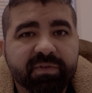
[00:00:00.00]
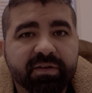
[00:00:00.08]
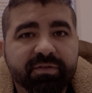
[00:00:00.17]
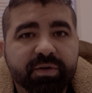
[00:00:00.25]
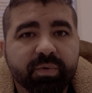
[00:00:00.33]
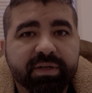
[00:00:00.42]

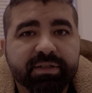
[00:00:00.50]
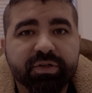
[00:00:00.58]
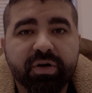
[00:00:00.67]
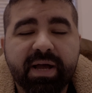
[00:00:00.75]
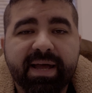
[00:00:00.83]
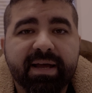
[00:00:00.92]
If you want to know
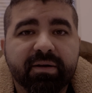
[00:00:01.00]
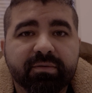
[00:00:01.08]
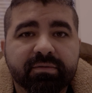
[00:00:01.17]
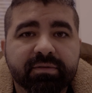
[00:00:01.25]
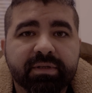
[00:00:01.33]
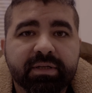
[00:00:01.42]
how,
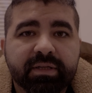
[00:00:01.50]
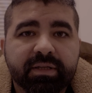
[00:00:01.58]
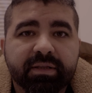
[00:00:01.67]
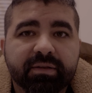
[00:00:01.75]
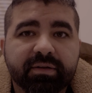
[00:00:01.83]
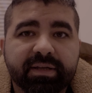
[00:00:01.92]

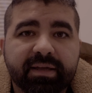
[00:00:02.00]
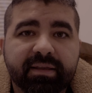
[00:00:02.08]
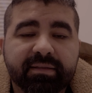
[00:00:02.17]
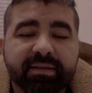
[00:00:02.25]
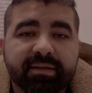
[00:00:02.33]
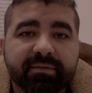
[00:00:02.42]
look at
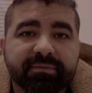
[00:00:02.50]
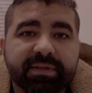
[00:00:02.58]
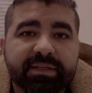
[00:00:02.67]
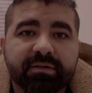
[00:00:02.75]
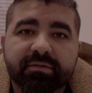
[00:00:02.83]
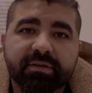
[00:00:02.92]
the
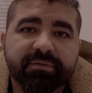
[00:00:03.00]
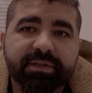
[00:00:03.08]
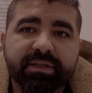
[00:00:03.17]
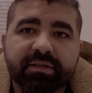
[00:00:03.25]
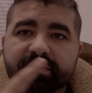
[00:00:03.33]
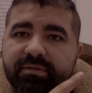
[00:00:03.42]
video over
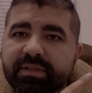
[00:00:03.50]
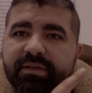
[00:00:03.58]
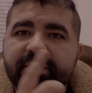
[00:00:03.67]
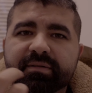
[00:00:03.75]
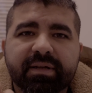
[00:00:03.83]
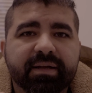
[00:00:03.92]
here.
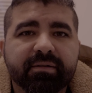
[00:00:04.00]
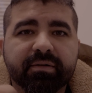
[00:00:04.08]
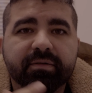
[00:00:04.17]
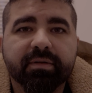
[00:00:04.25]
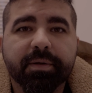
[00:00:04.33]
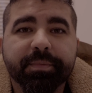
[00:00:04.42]
I don't know,
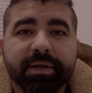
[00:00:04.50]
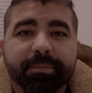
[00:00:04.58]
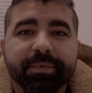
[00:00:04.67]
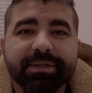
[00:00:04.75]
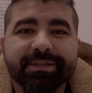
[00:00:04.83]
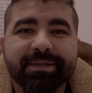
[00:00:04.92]
I'm gonna
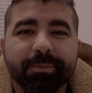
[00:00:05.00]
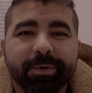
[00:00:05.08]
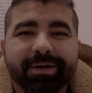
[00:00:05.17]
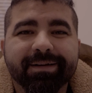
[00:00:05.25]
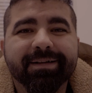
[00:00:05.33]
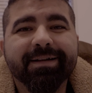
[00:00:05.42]
put it somewhere.
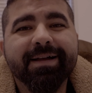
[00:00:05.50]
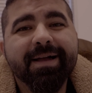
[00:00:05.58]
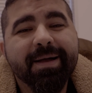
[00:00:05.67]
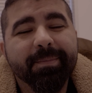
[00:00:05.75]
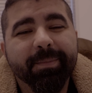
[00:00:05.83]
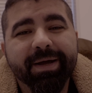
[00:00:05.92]

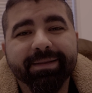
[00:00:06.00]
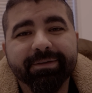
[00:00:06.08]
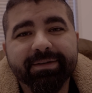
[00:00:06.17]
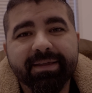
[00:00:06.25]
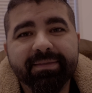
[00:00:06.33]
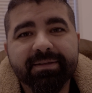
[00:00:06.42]
But
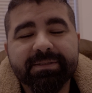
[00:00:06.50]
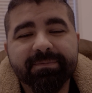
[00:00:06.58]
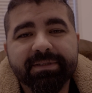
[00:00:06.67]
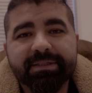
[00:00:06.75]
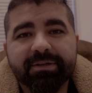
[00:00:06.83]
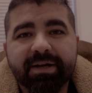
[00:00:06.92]
look at this
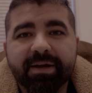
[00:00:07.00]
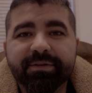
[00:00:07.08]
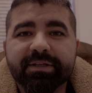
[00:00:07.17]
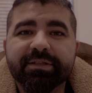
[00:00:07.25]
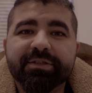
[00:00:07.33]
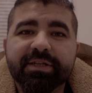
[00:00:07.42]
video how you
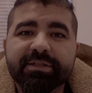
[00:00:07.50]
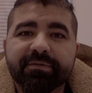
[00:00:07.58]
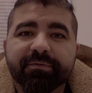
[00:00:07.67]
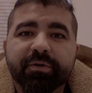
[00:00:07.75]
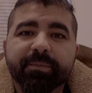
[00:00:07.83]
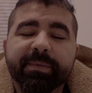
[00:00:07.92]
can change the
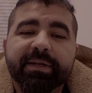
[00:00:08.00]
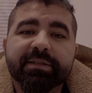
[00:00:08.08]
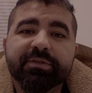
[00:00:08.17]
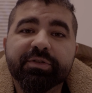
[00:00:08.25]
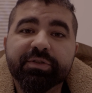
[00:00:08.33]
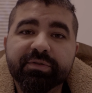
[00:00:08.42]
formula
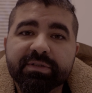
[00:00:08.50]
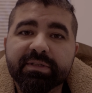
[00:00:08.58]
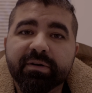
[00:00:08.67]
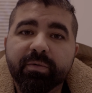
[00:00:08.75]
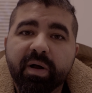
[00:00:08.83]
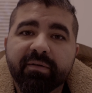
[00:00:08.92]
to use the
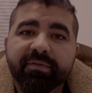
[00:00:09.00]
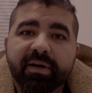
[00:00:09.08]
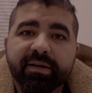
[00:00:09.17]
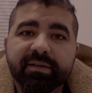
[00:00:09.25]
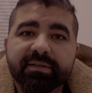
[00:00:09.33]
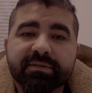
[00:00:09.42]
raw
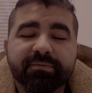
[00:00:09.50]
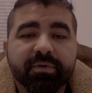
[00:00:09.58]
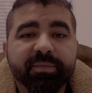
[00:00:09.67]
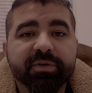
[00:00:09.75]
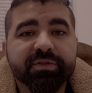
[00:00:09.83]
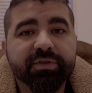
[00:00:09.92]
files from
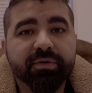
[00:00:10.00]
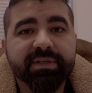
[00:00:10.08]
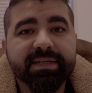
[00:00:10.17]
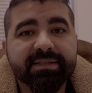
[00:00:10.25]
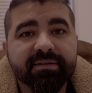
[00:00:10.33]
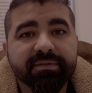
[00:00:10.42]
your Sony
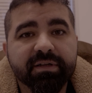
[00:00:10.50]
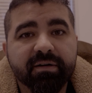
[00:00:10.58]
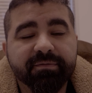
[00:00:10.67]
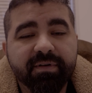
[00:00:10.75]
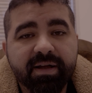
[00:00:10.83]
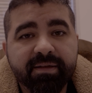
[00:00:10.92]

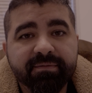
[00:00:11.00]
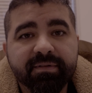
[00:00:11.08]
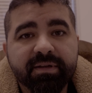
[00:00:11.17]
A7RV